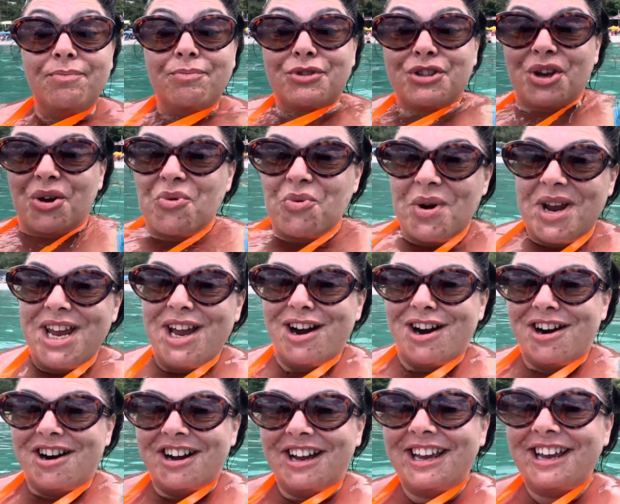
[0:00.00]
so we
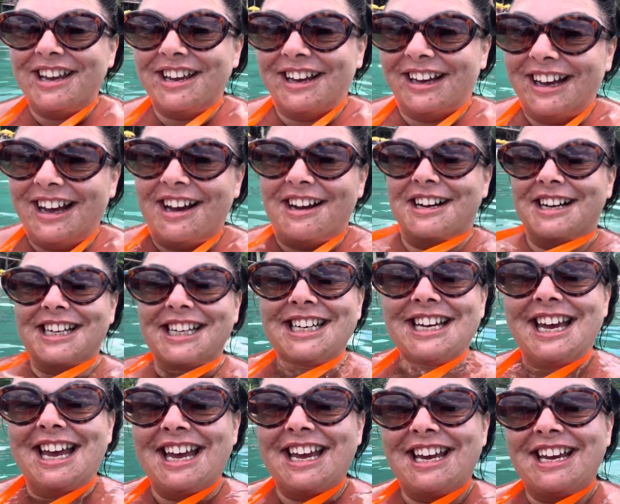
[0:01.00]
are here at
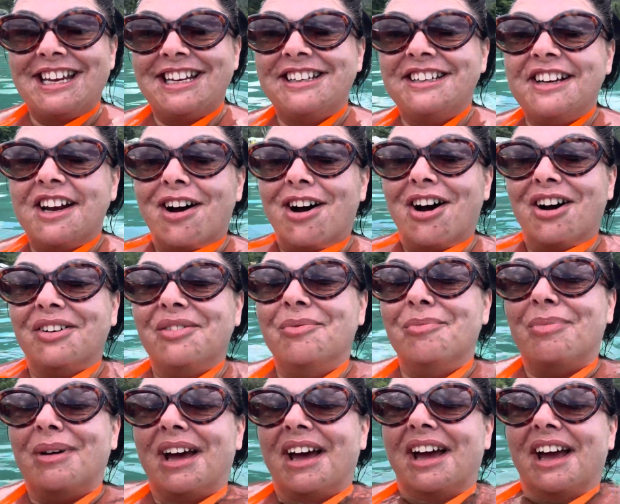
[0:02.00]
Cane
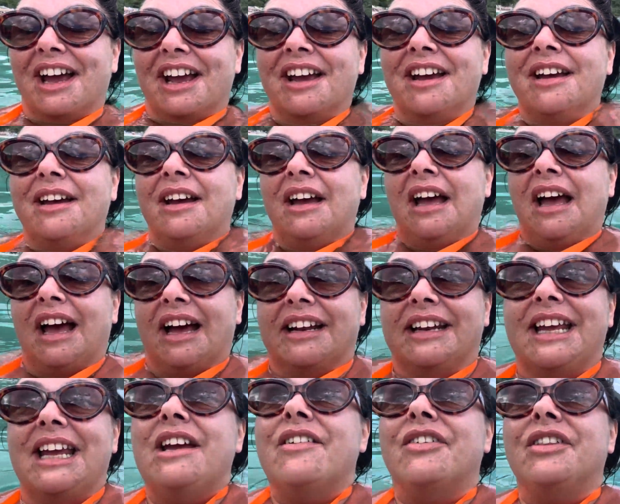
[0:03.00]
Garden Bay.
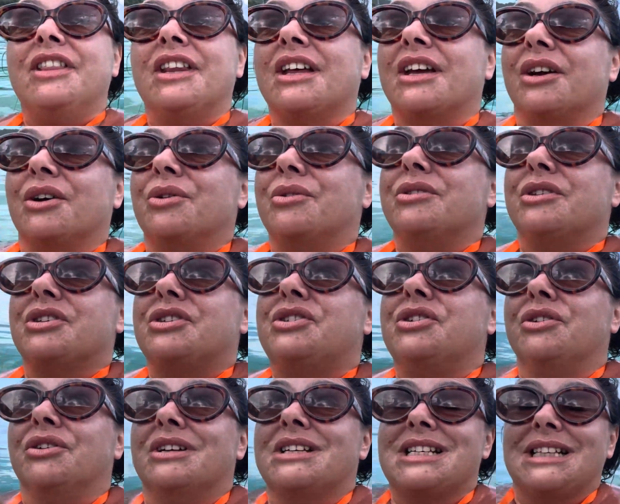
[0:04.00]
And even though the
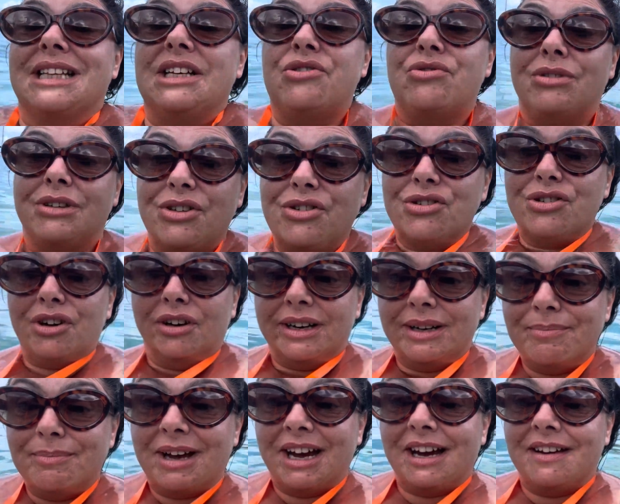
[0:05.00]
sun has literally just gone
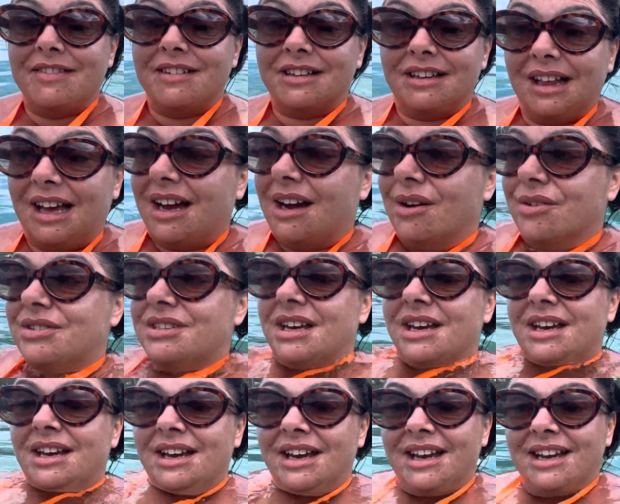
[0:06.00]
in behind the clouds,
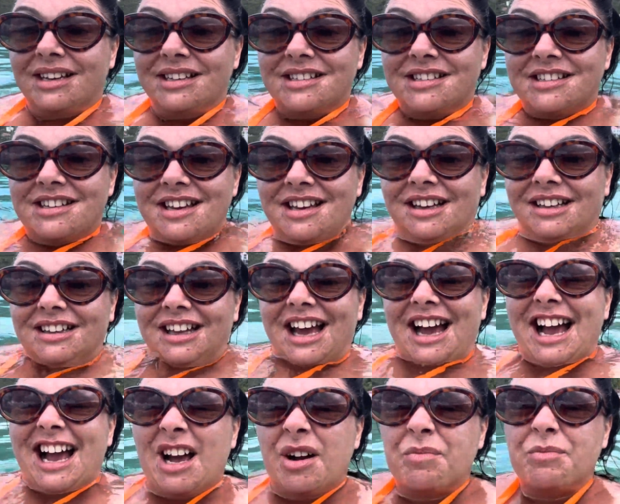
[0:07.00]
it is still
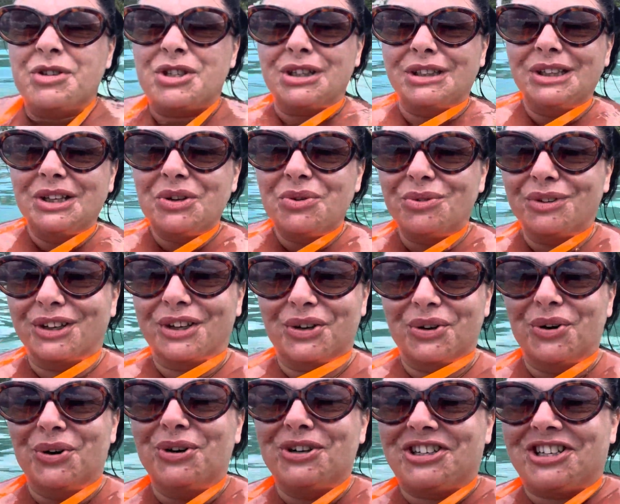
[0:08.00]
absolutely
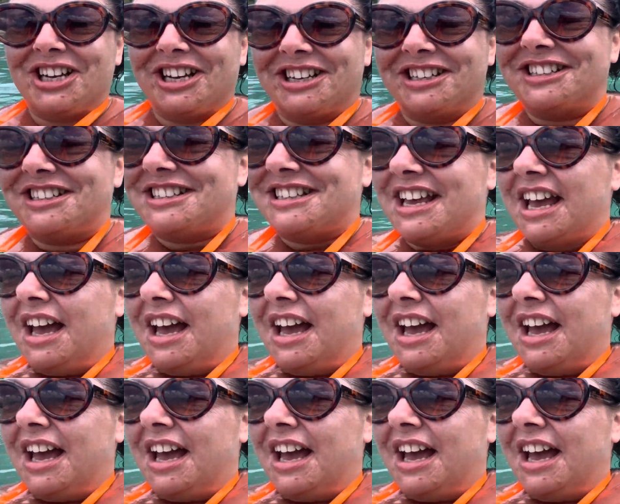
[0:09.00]
gorgeous.